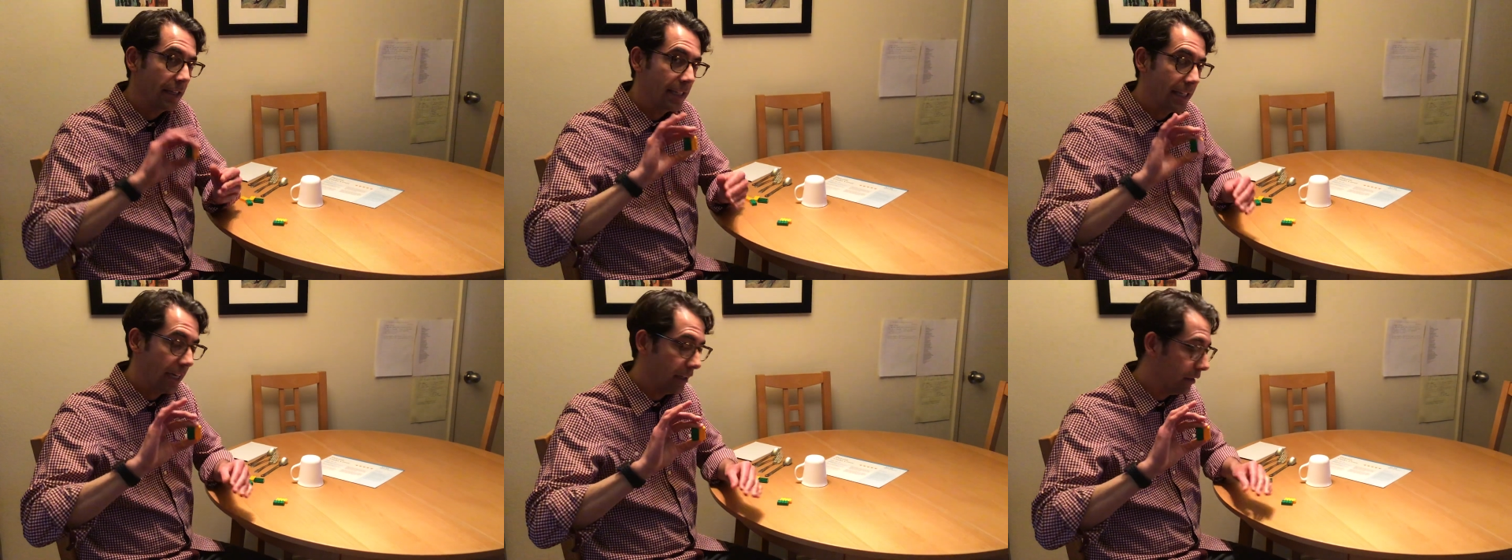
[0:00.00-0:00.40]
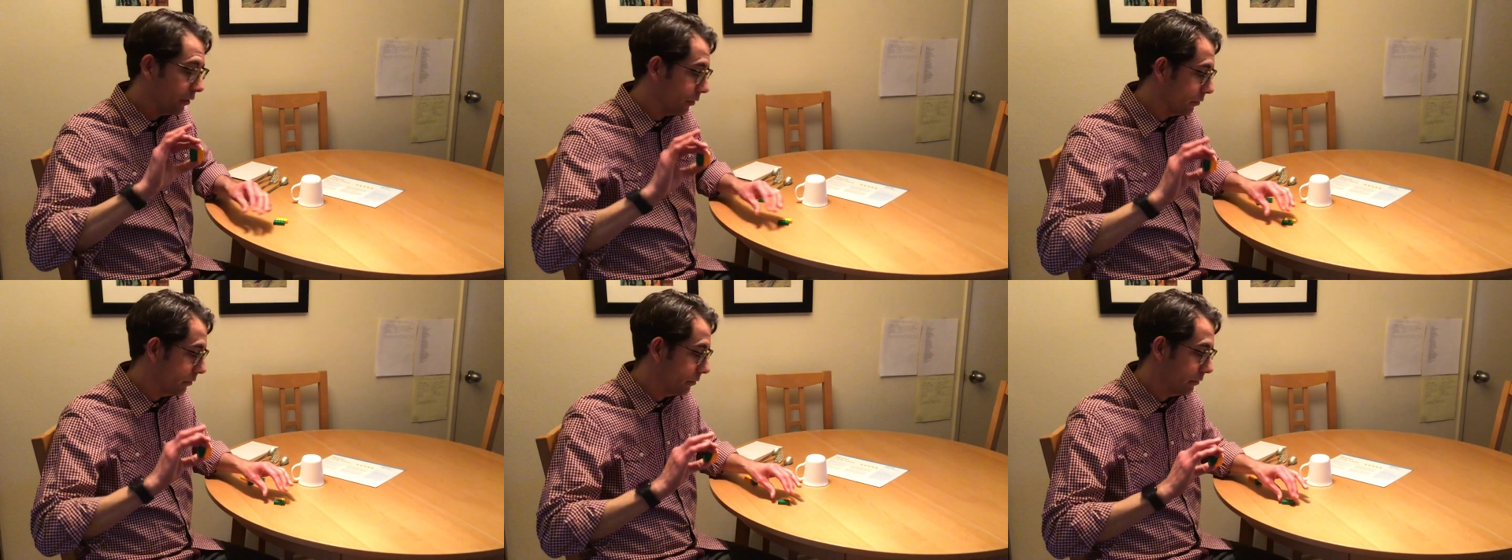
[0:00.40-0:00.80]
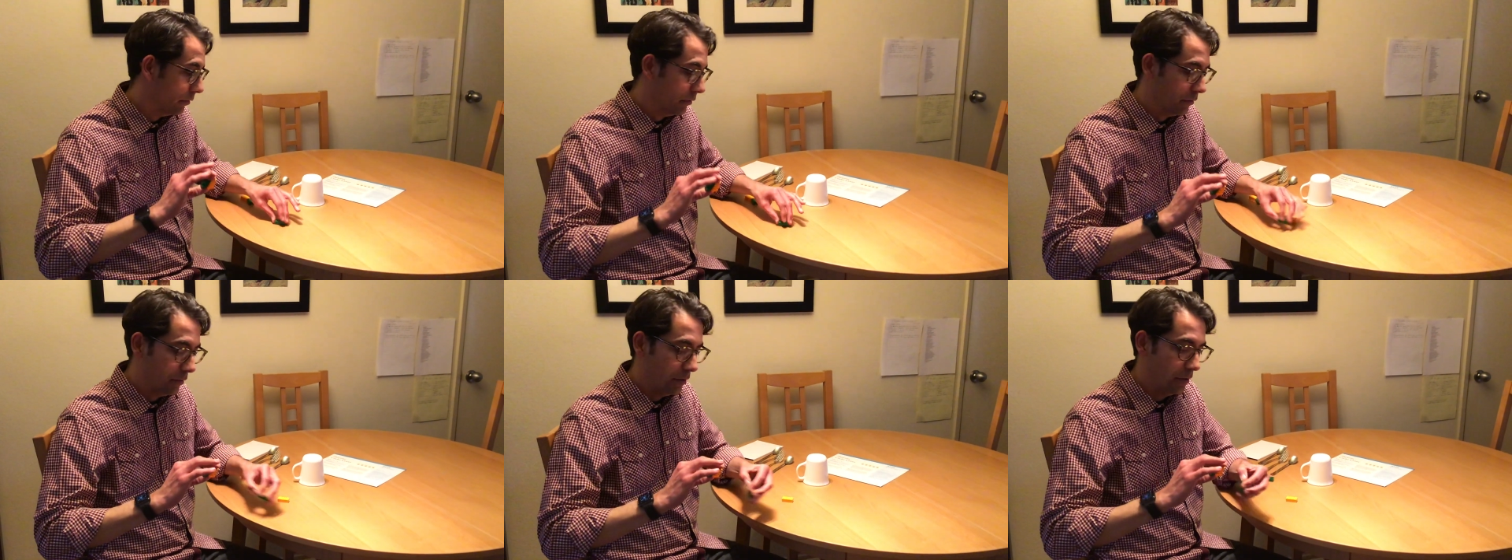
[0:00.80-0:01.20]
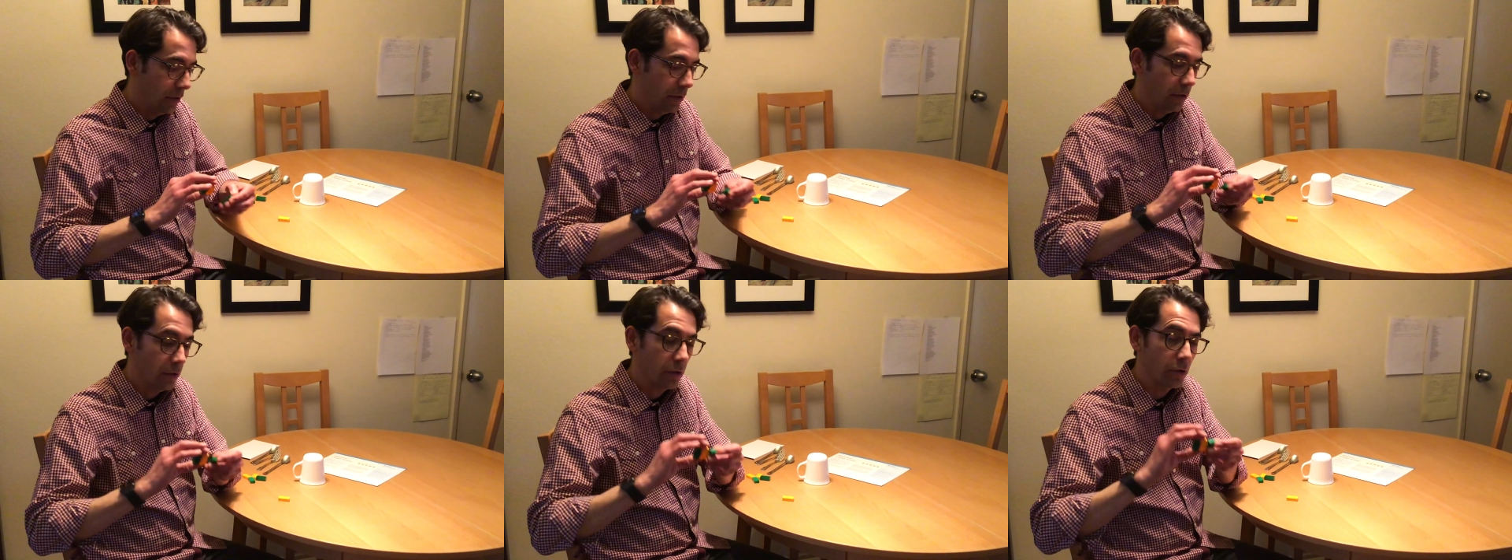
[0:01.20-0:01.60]
yellow,
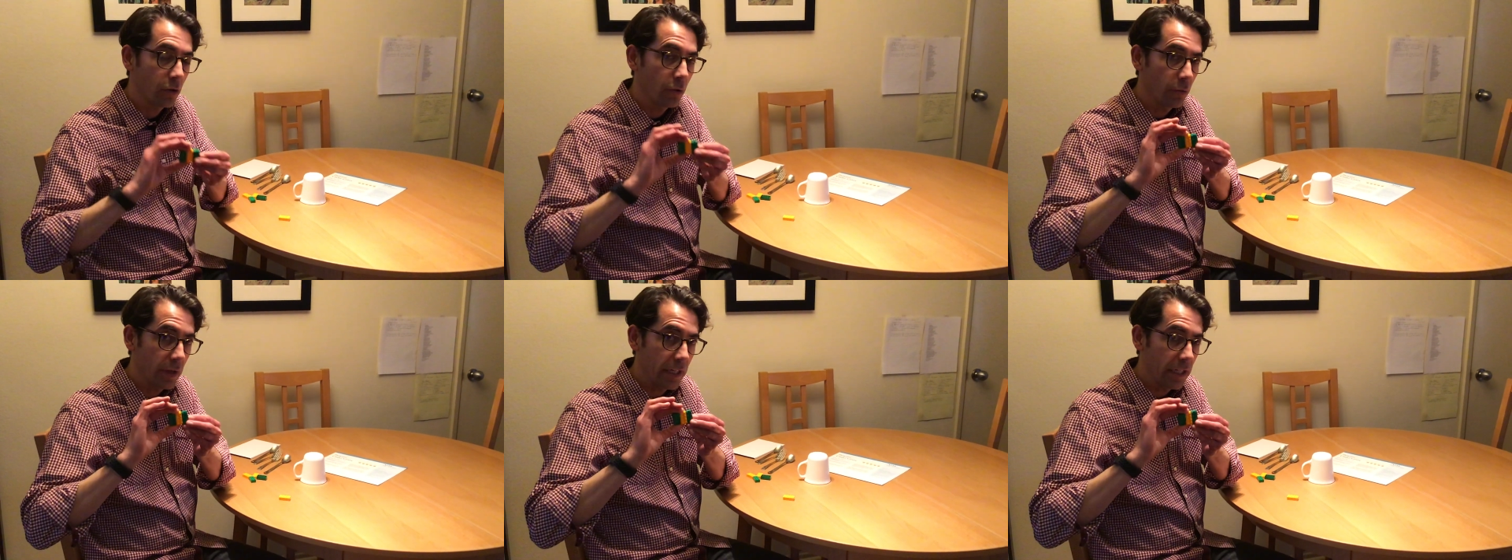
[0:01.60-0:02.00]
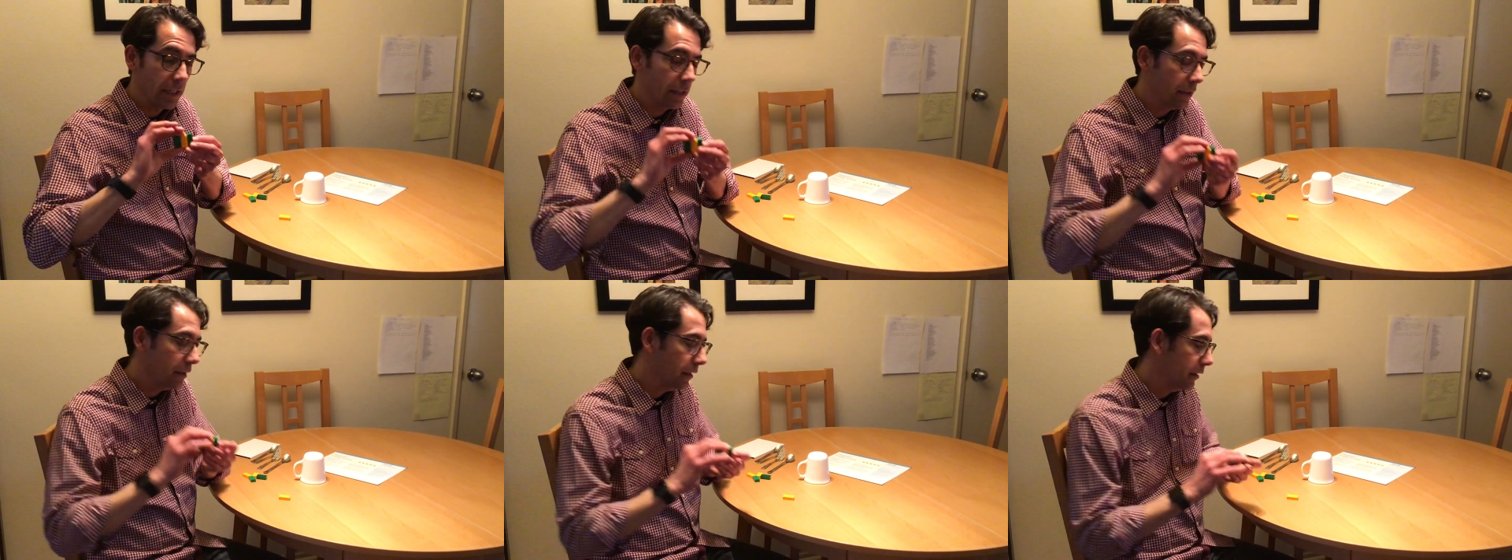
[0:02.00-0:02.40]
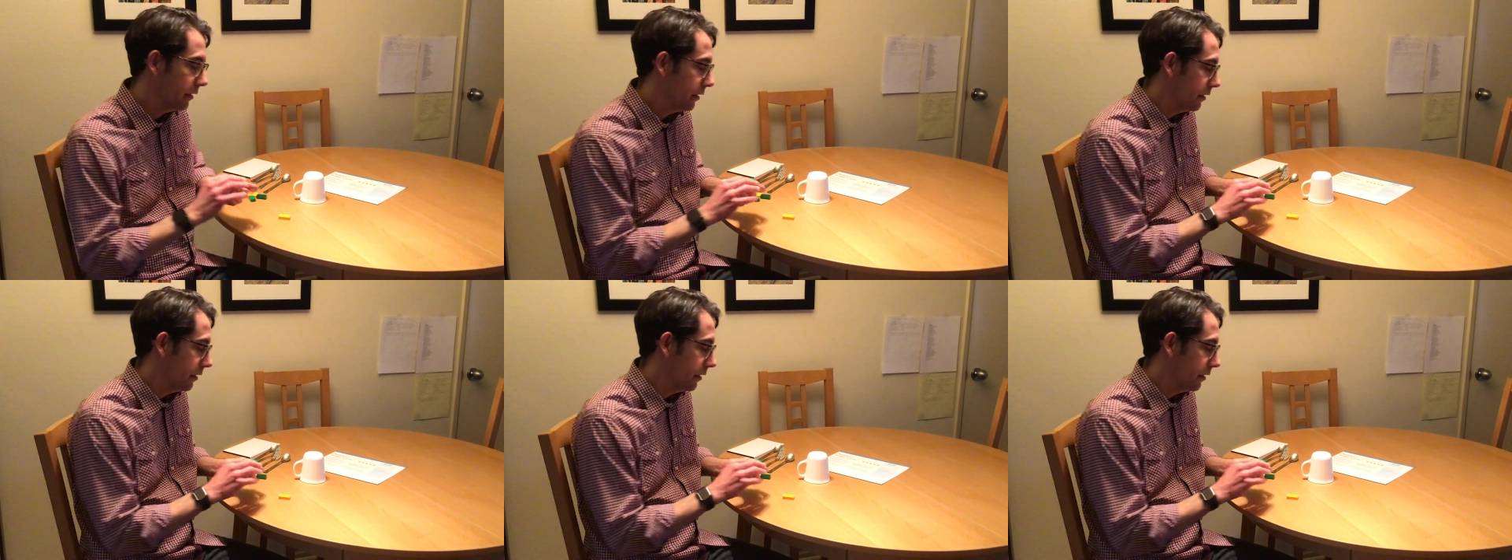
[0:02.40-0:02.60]
green,